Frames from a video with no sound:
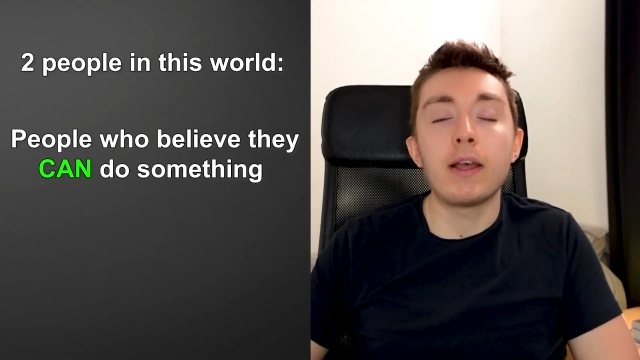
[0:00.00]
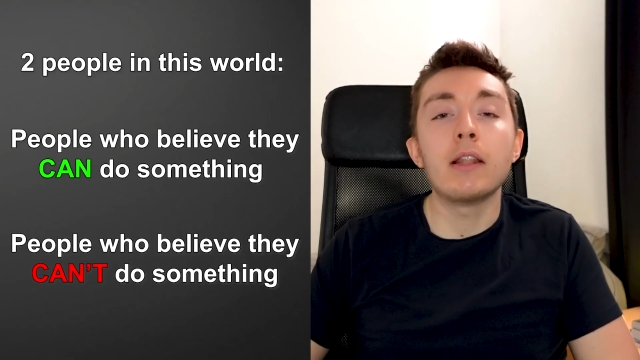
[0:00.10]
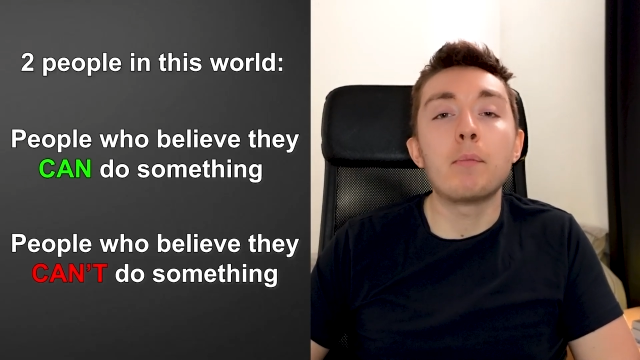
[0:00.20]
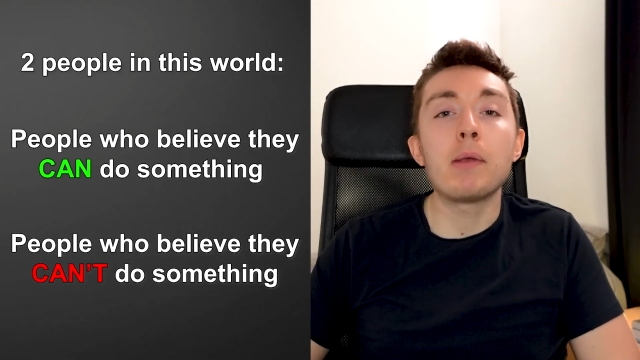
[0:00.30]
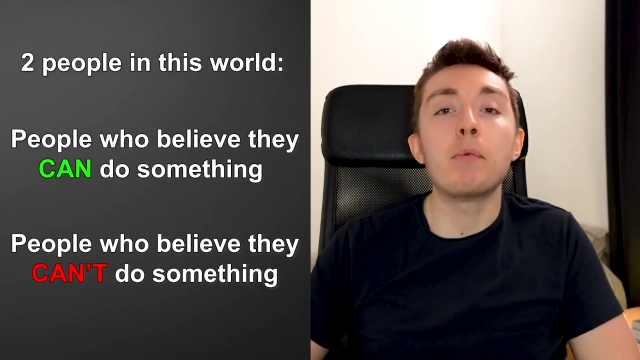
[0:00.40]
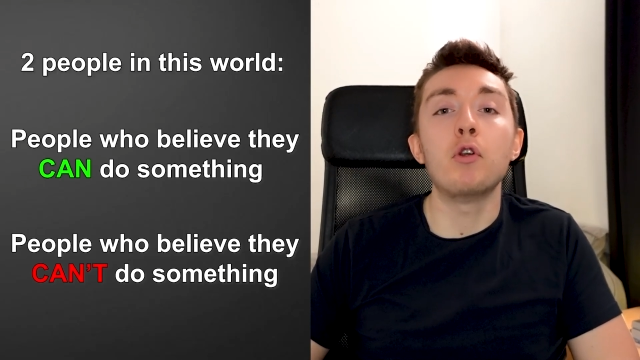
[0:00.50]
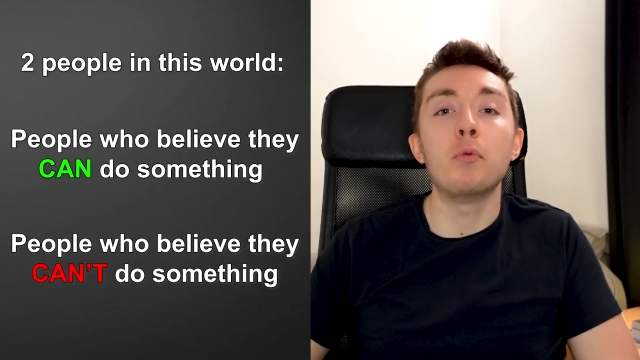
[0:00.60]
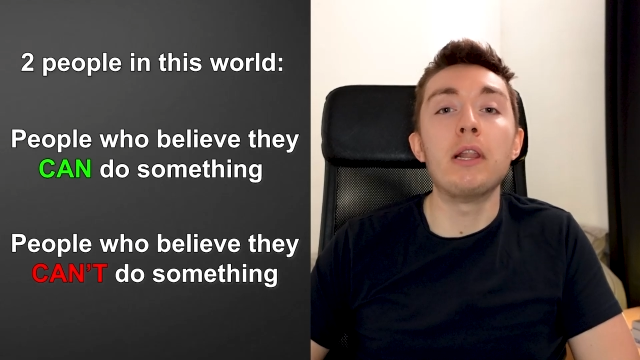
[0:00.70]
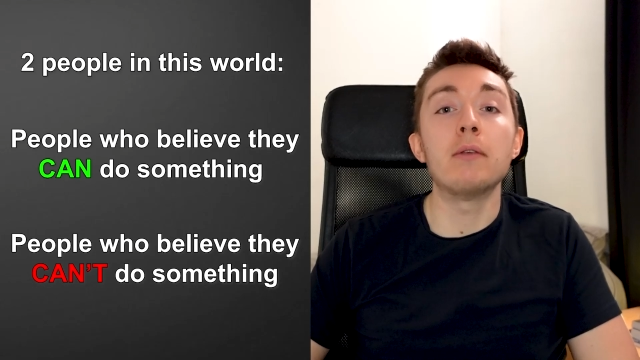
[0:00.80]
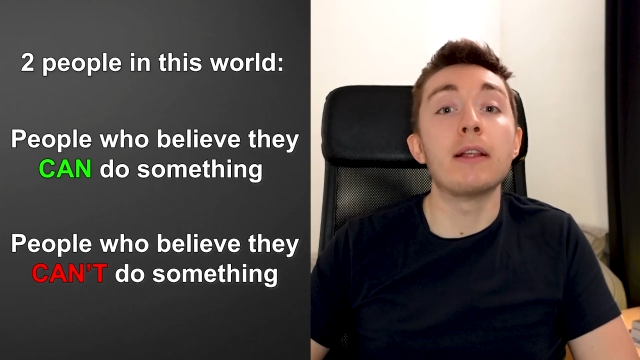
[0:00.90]
and the people who
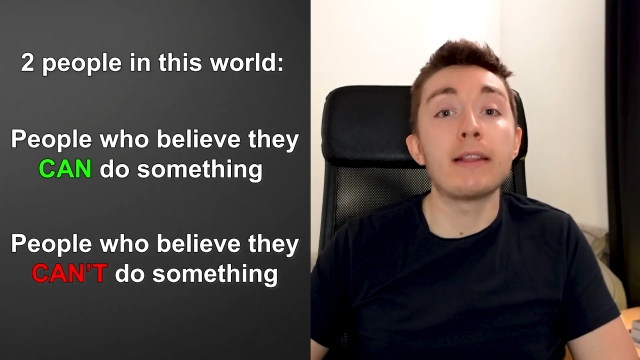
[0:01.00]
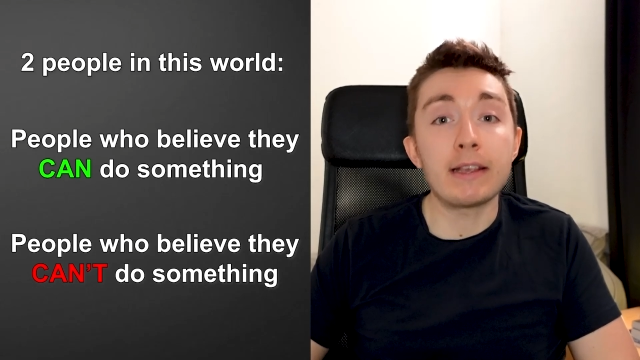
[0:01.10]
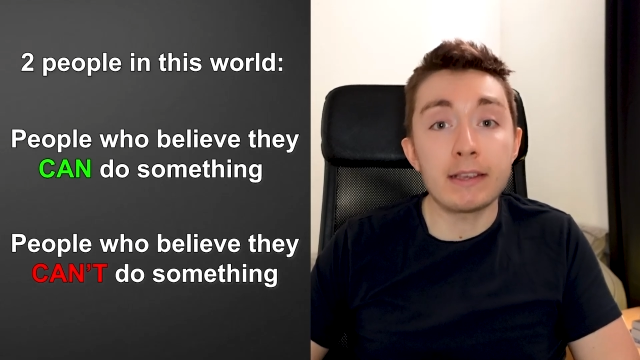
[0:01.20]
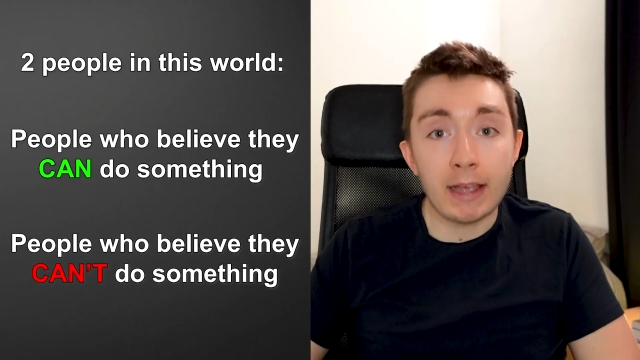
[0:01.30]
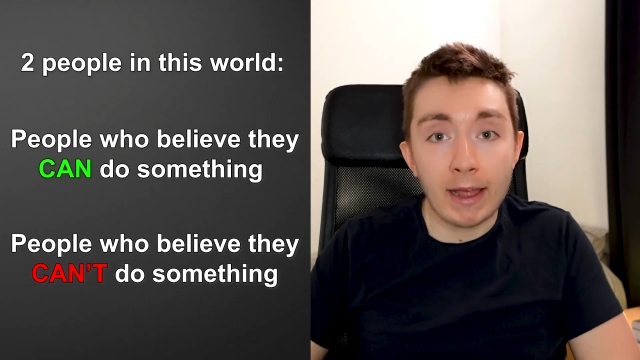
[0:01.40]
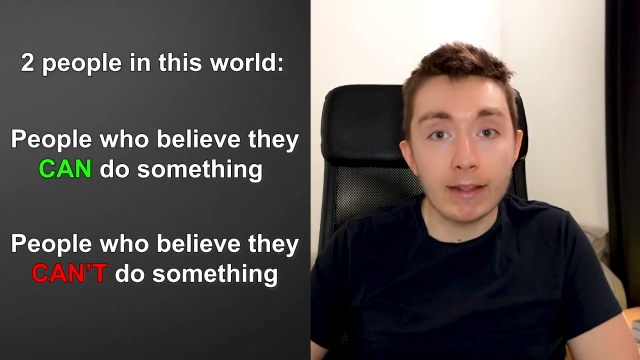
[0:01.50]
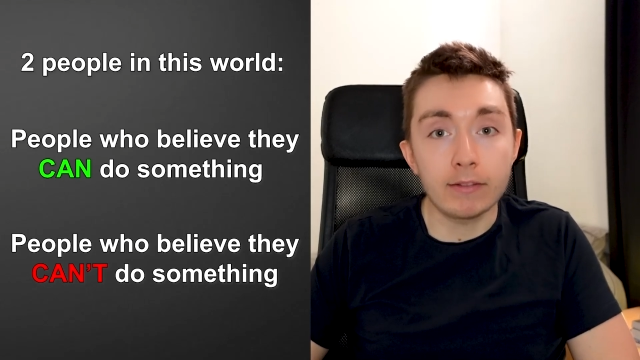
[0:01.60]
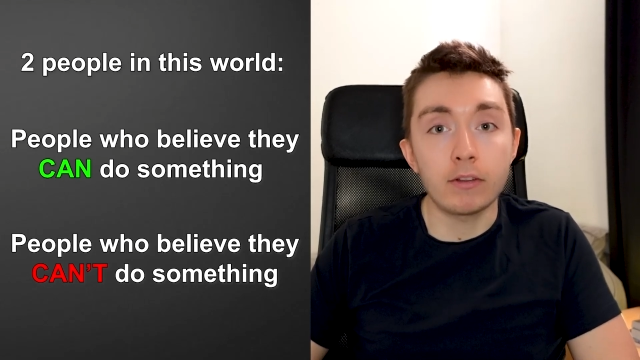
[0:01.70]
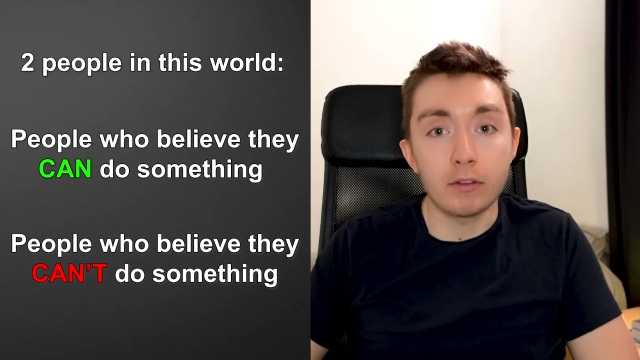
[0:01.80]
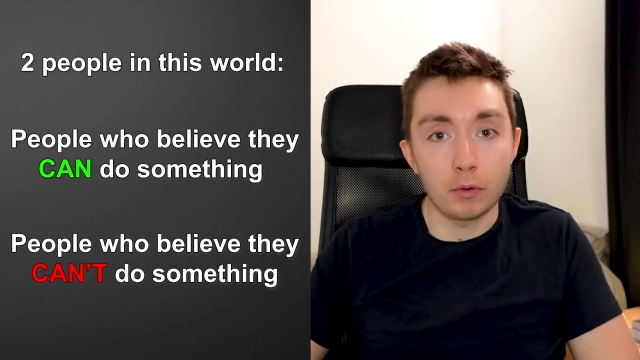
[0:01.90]
believe that they
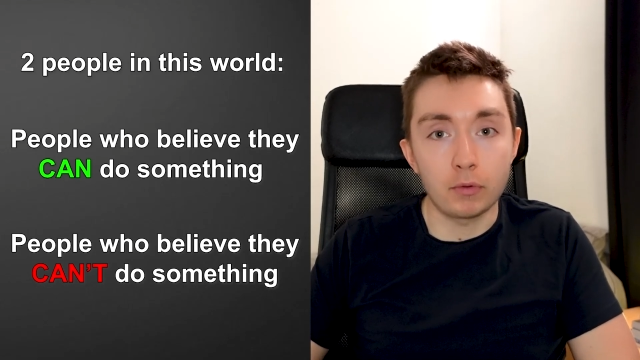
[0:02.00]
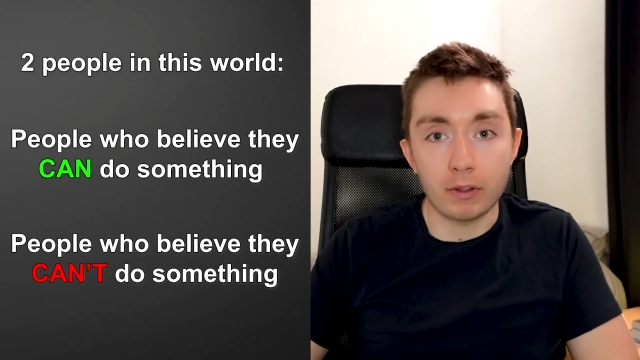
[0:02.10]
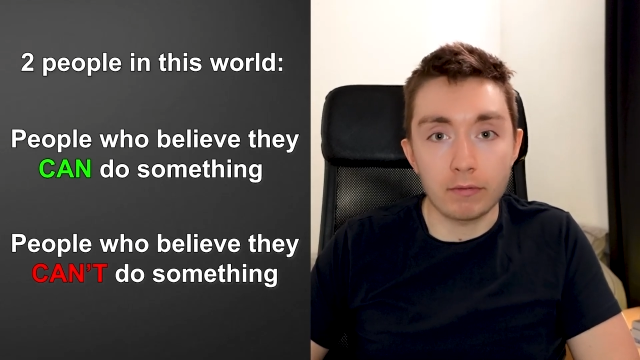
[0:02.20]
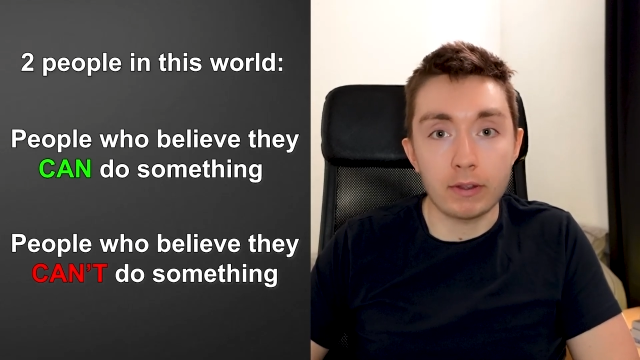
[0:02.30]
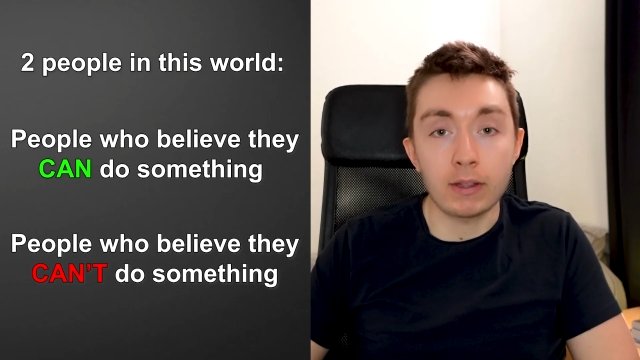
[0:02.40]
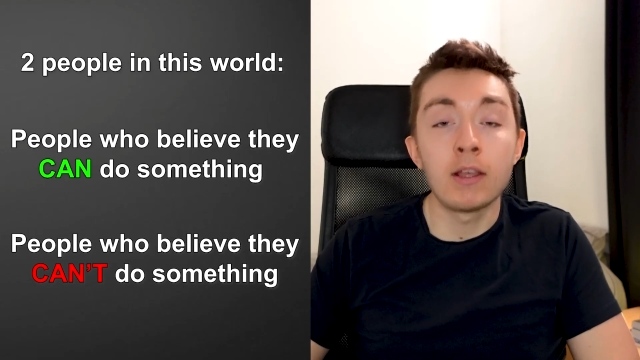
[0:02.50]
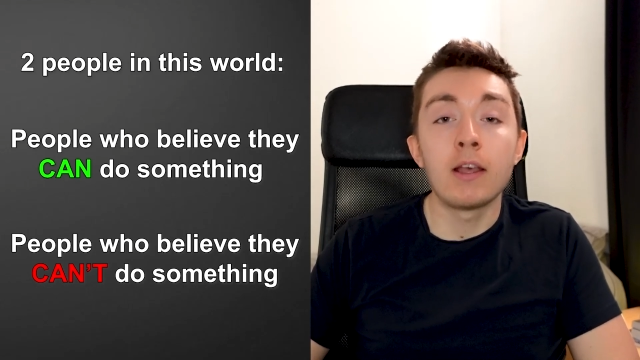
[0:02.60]
can't do something.